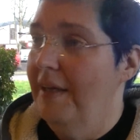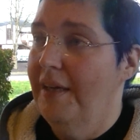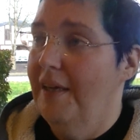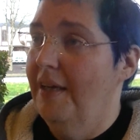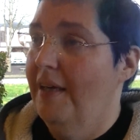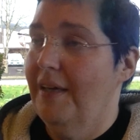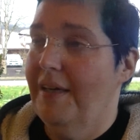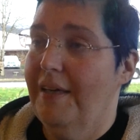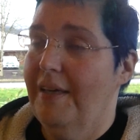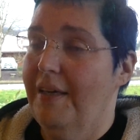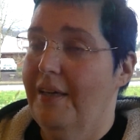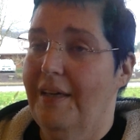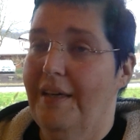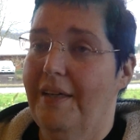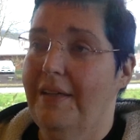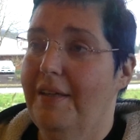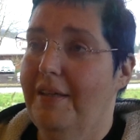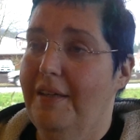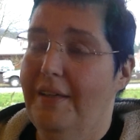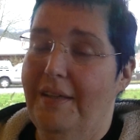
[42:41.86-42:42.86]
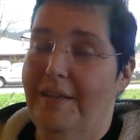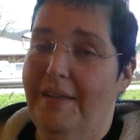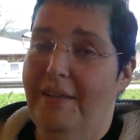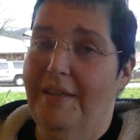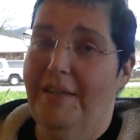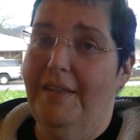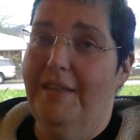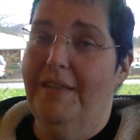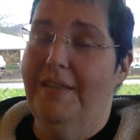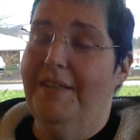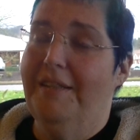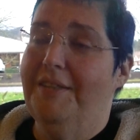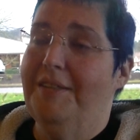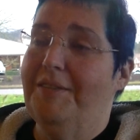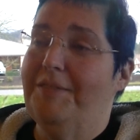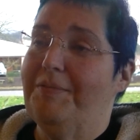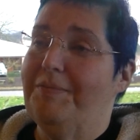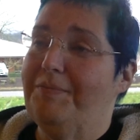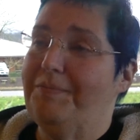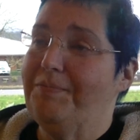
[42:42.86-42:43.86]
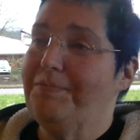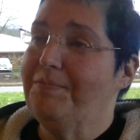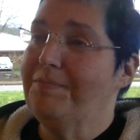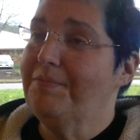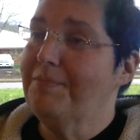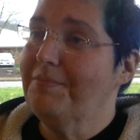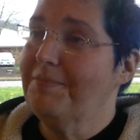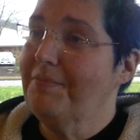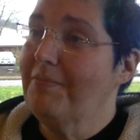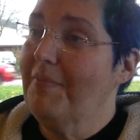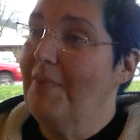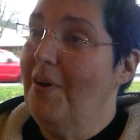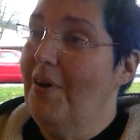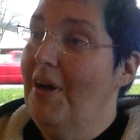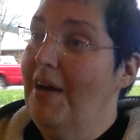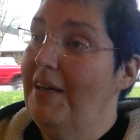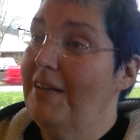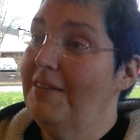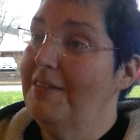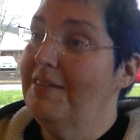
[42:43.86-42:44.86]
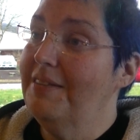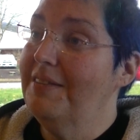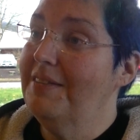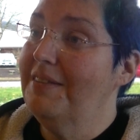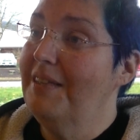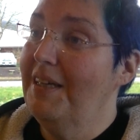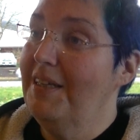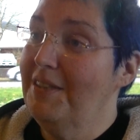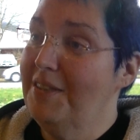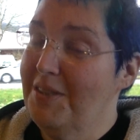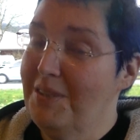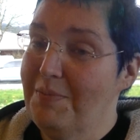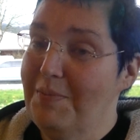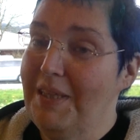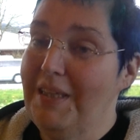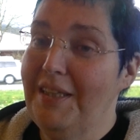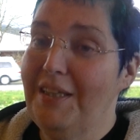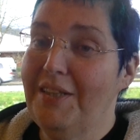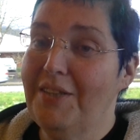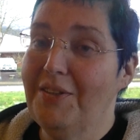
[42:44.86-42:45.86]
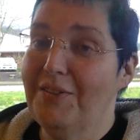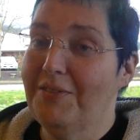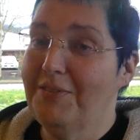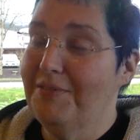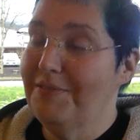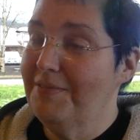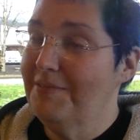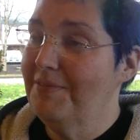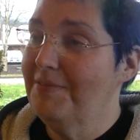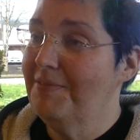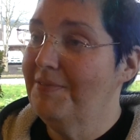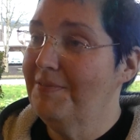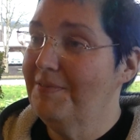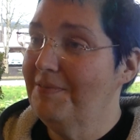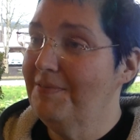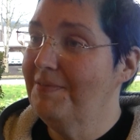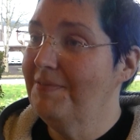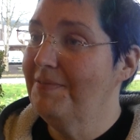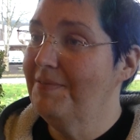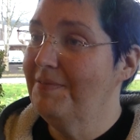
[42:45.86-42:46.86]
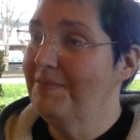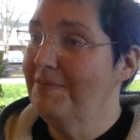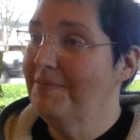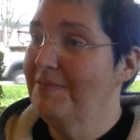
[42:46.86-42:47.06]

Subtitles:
Right. All right, well, it was good talking to you. So, bye.